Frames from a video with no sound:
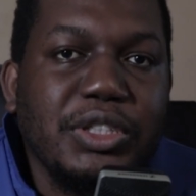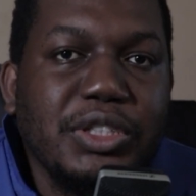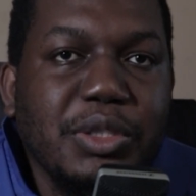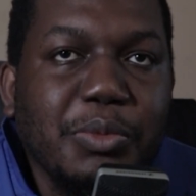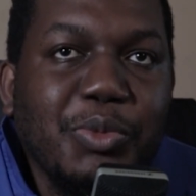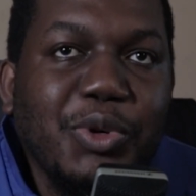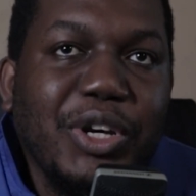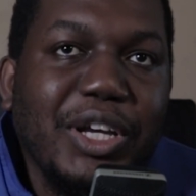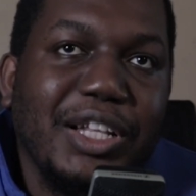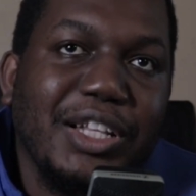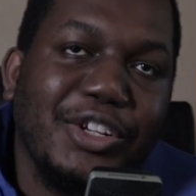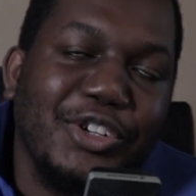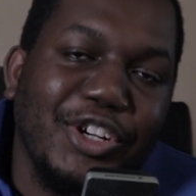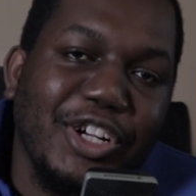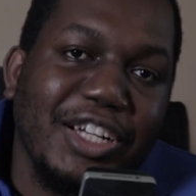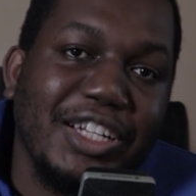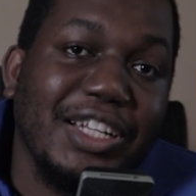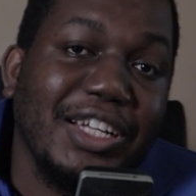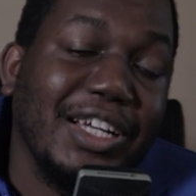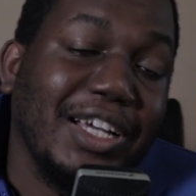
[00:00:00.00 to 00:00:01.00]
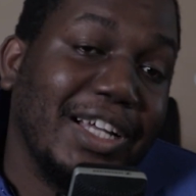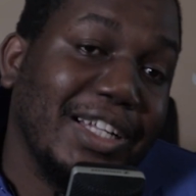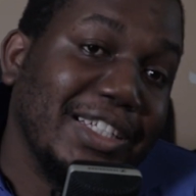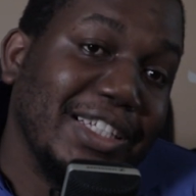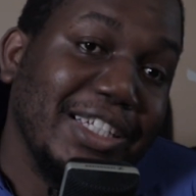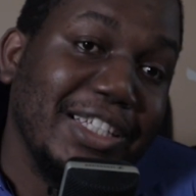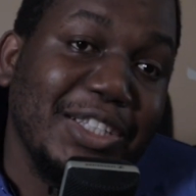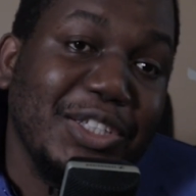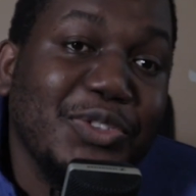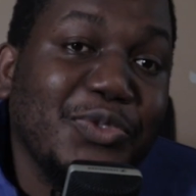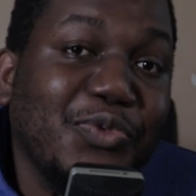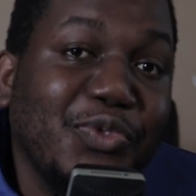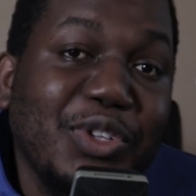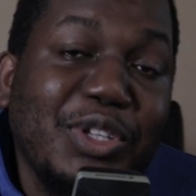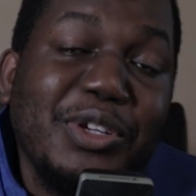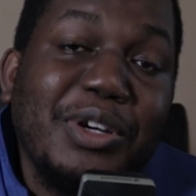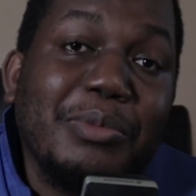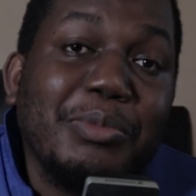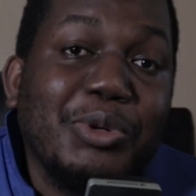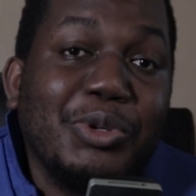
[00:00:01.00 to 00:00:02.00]
It's your boy Eldorado, and in this
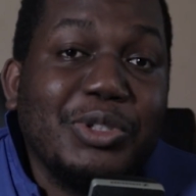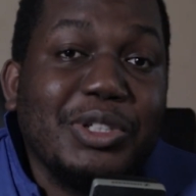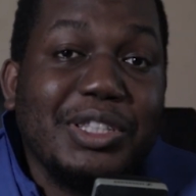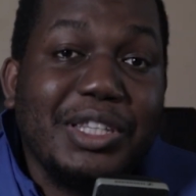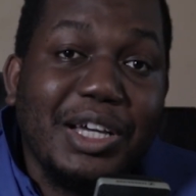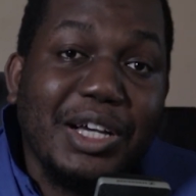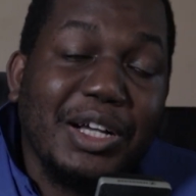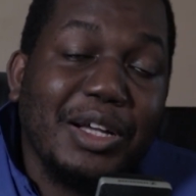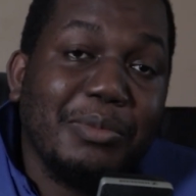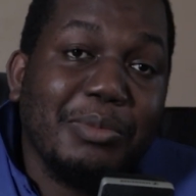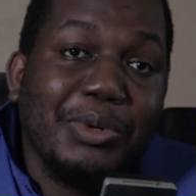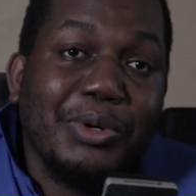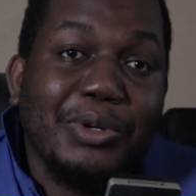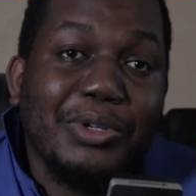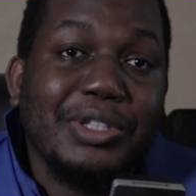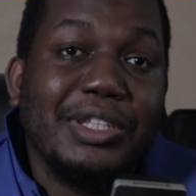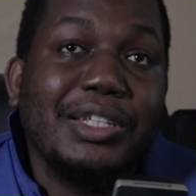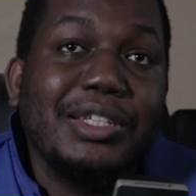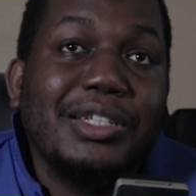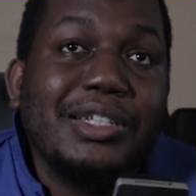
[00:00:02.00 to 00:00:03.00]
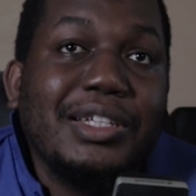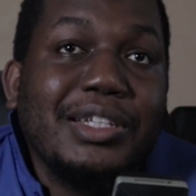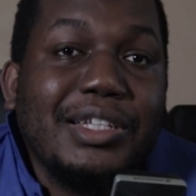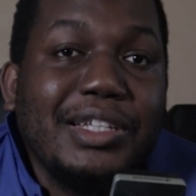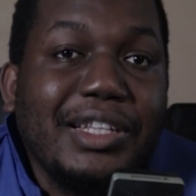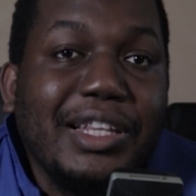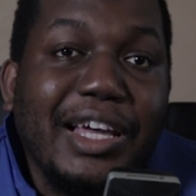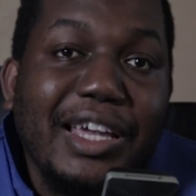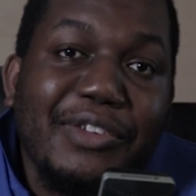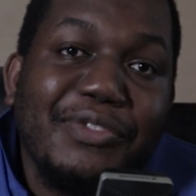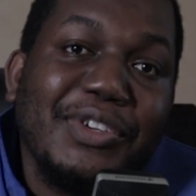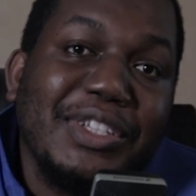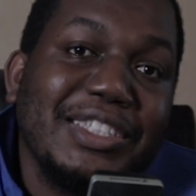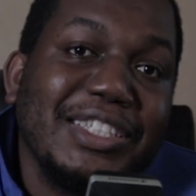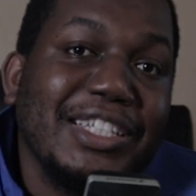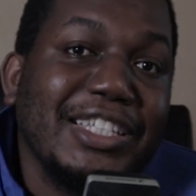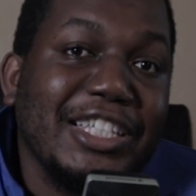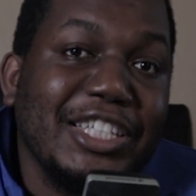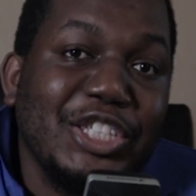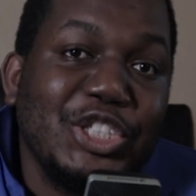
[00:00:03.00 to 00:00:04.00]
video, I'm going to talk about life as
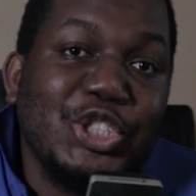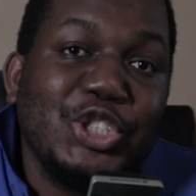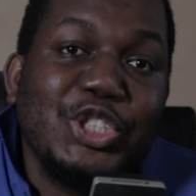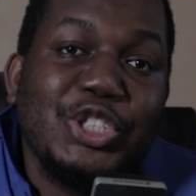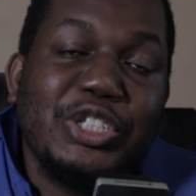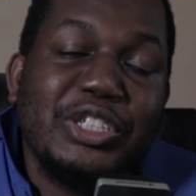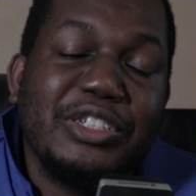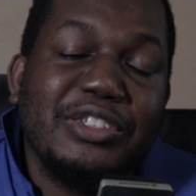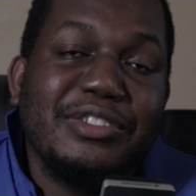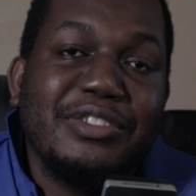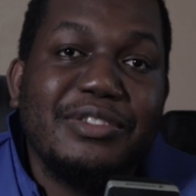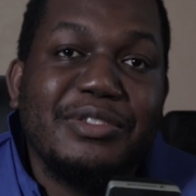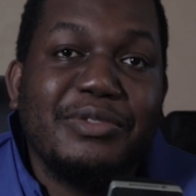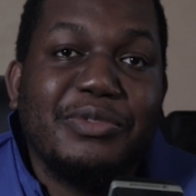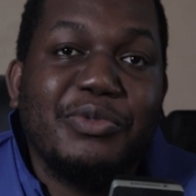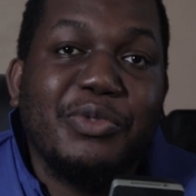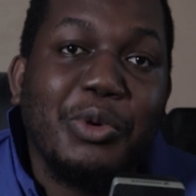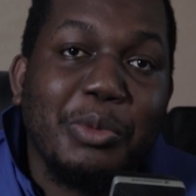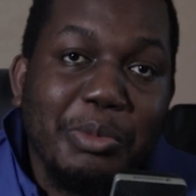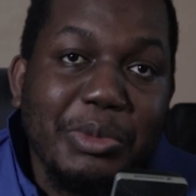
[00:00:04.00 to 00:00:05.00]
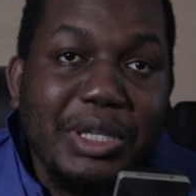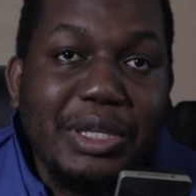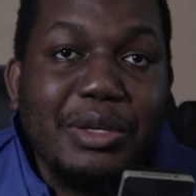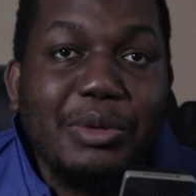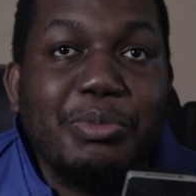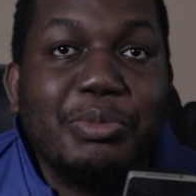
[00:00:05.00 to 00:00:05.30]
an engineer for me